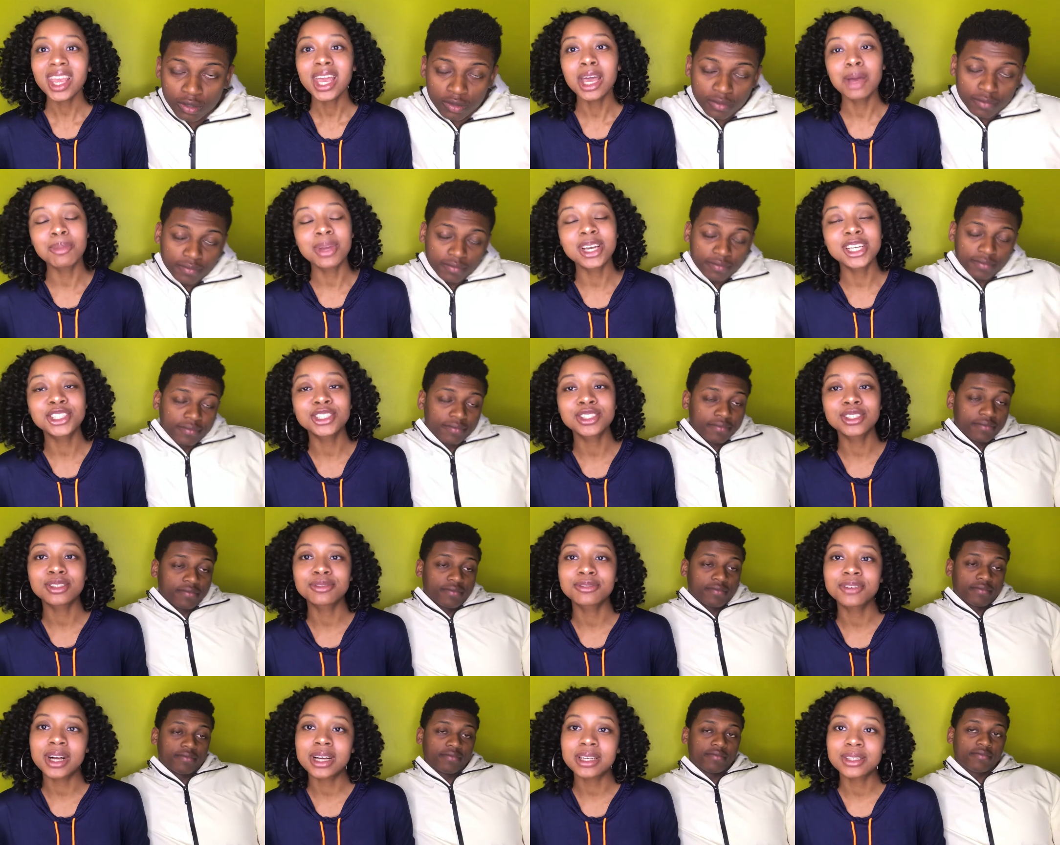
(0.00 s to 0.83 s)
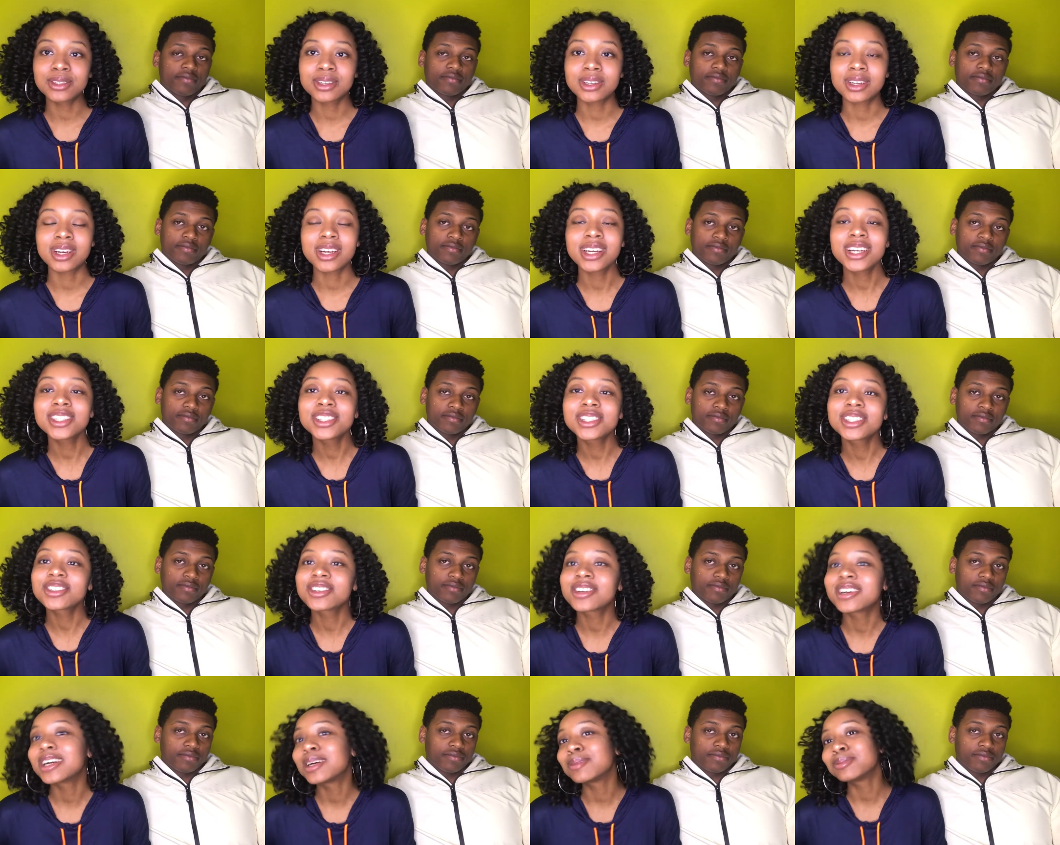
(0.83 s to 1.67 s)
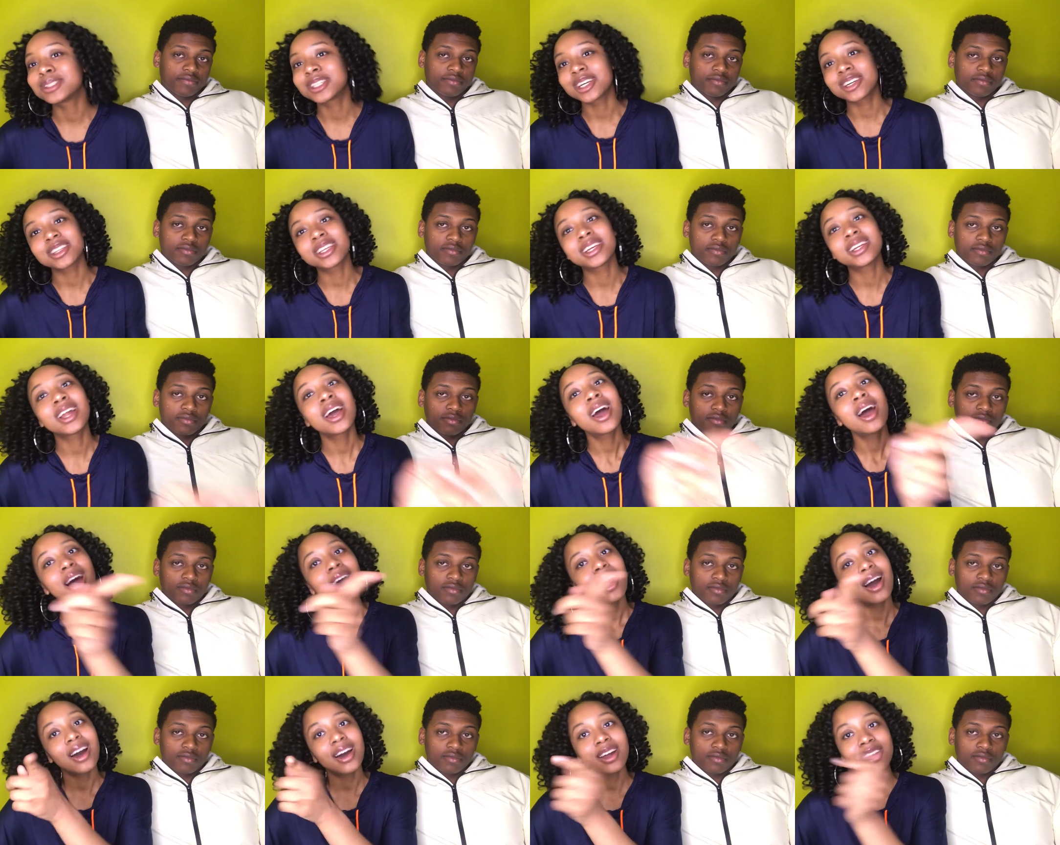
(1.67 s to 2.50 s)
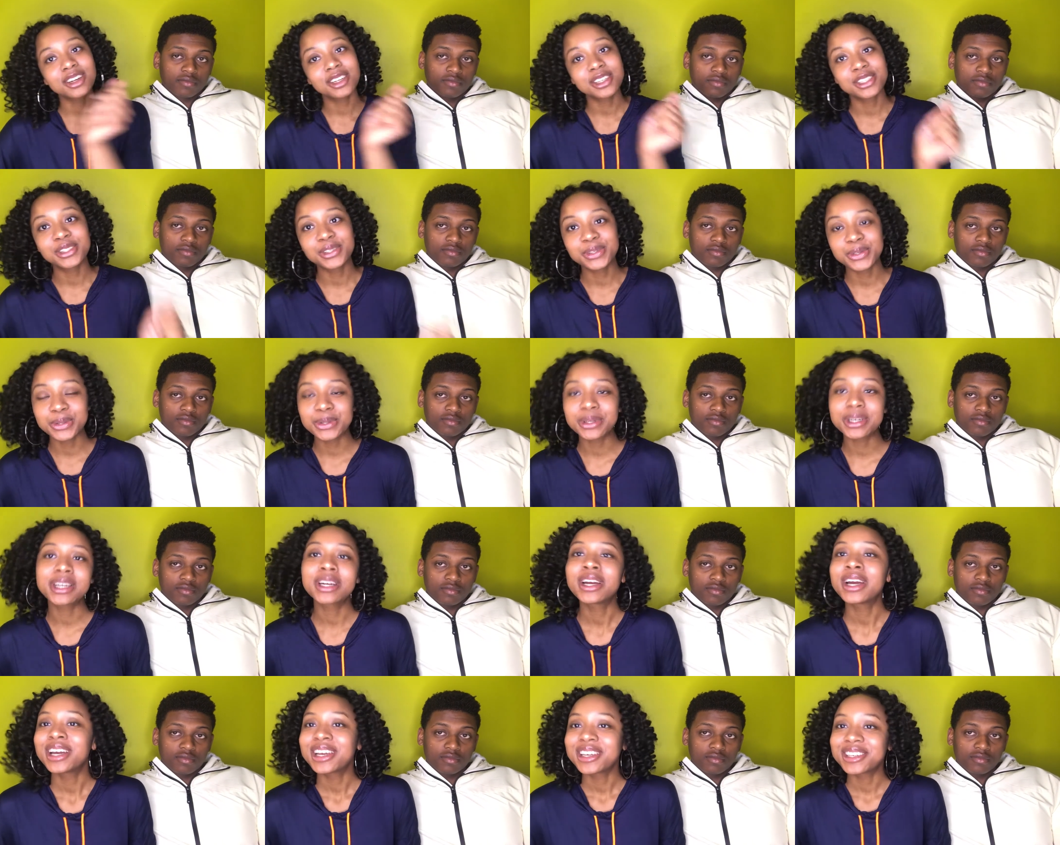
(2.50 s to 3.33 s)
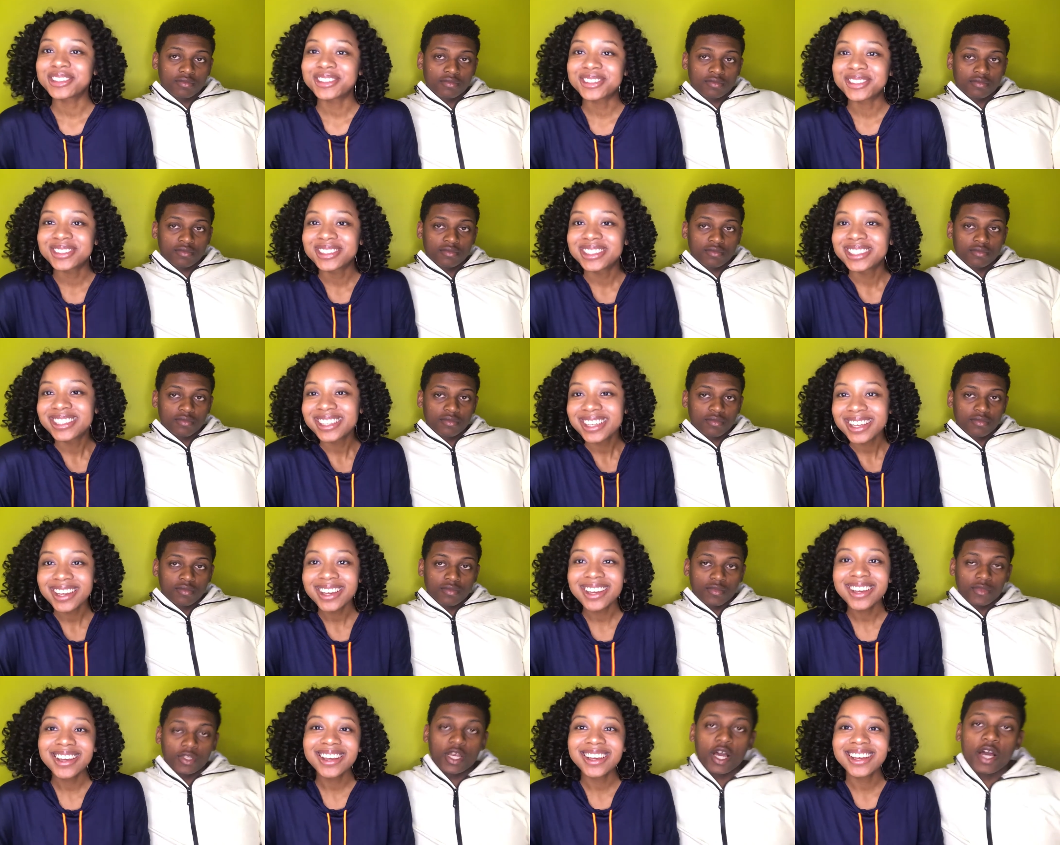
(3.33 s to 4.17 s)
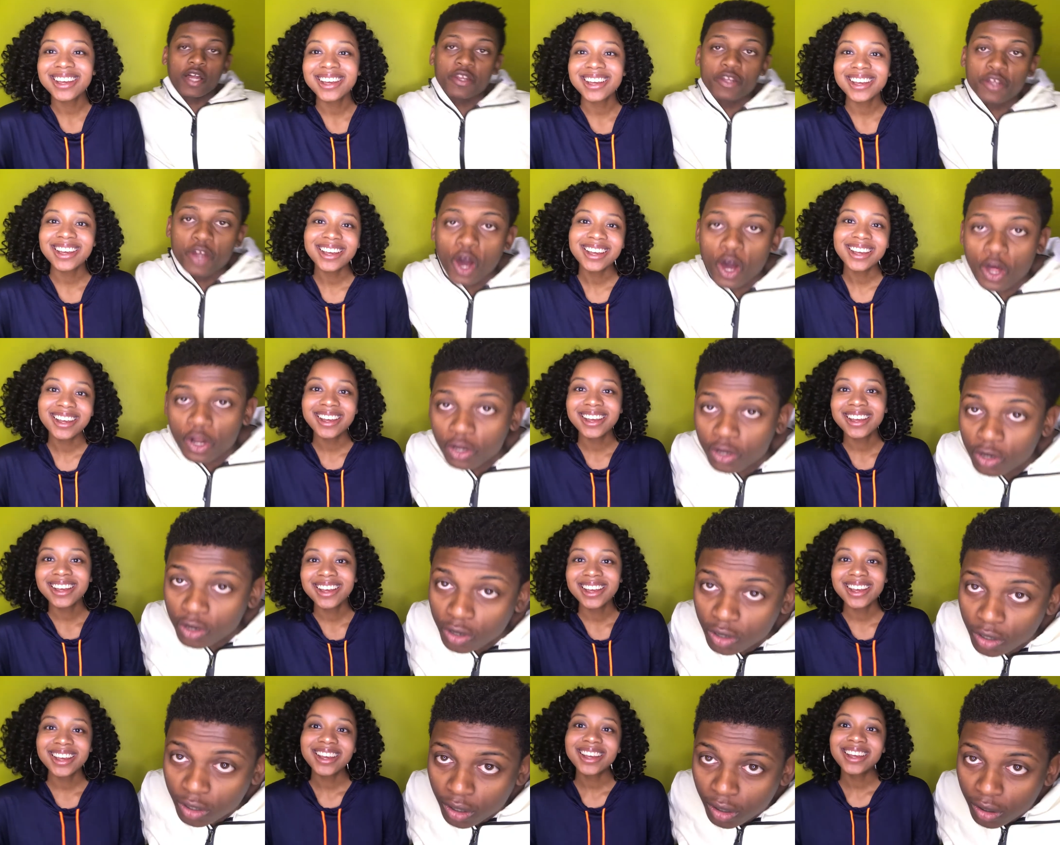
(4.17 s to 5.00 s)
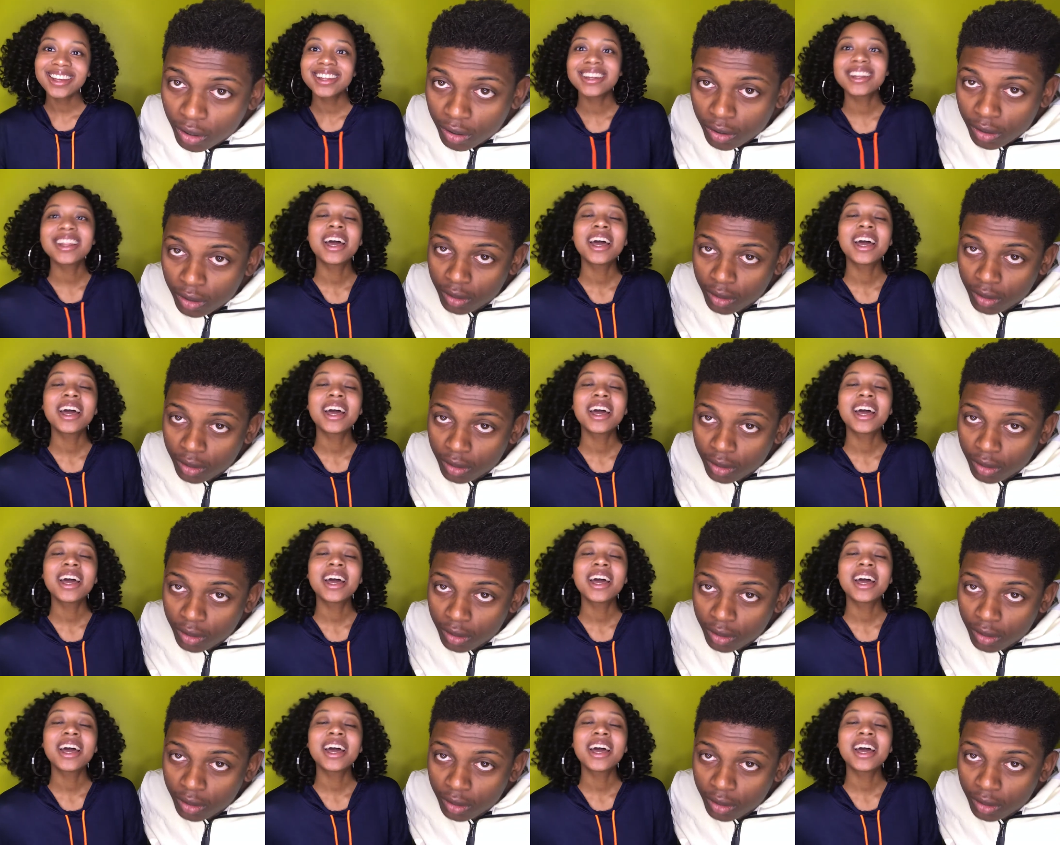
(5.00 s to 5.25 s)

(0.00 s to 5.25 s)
Speaker 1: And make sure to follow us on our Instagram, Darlene underscore Eugene. Yeah, done love.